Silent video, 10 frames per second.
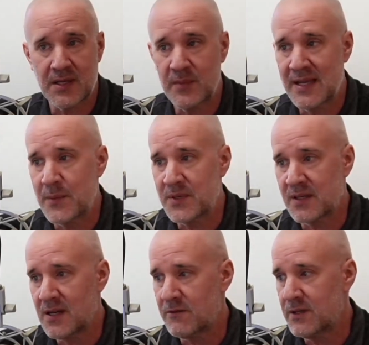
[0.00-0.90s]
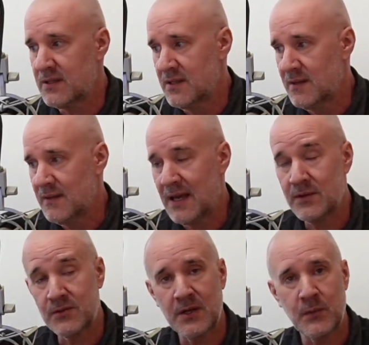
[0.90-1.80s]
I'll be happy to cover it. Have
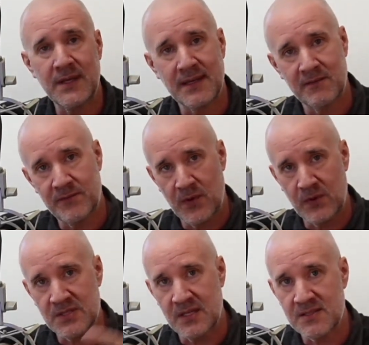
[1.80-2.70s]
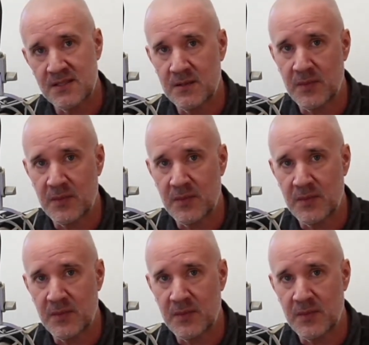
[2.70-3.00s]
a great weekend, folks. I'll see you